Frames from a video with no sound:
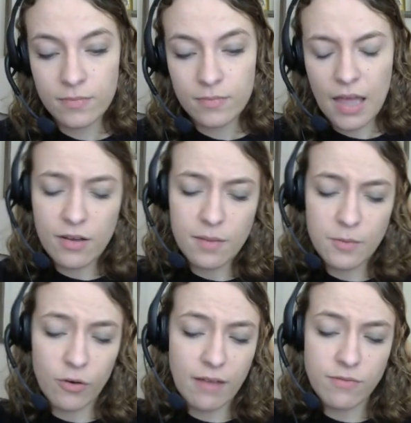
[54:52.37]
How come your
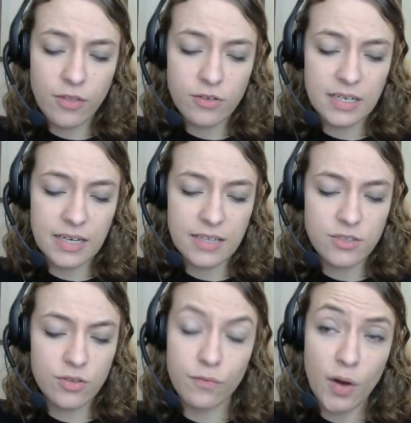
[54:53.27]
grandfather didn't answer
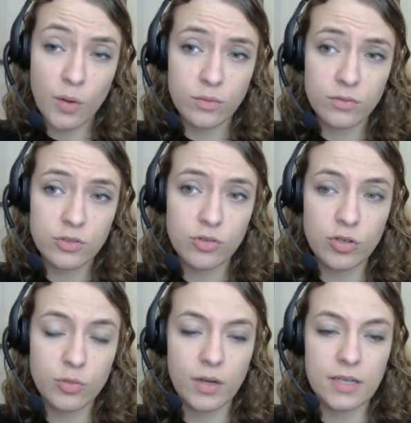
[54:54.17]
the phone?
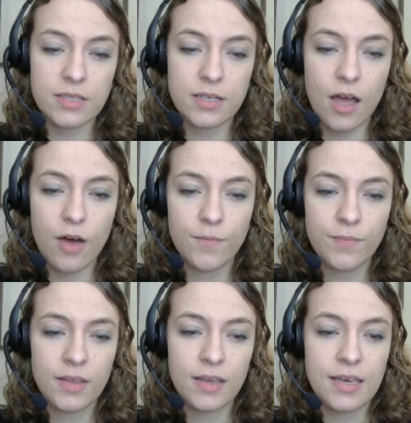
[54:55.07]
George wanted to know.
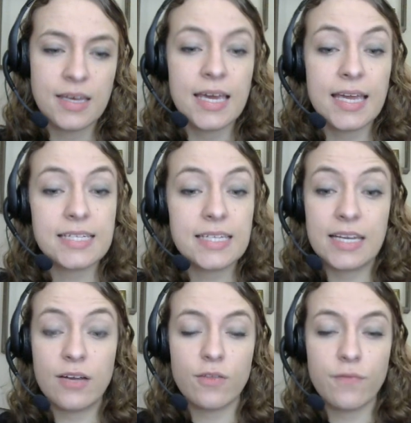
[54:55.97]
He didn't
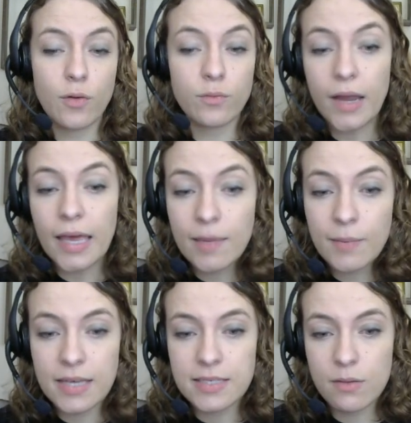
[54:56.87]
hear the phone ringing
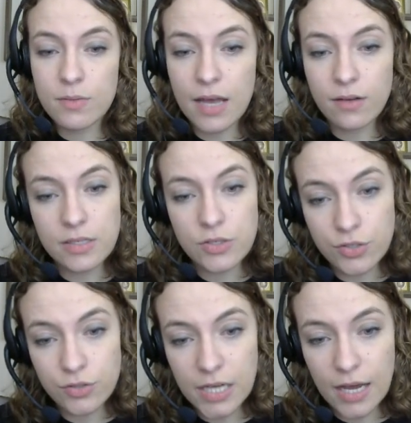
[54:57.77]
because he was out in his
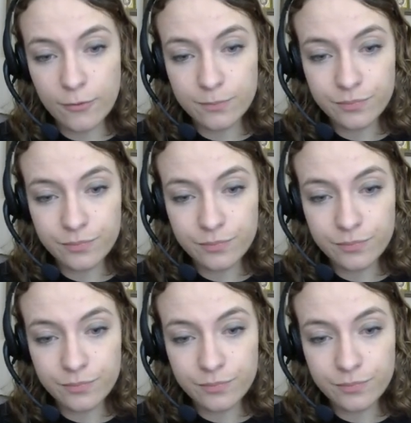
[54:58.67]
studio.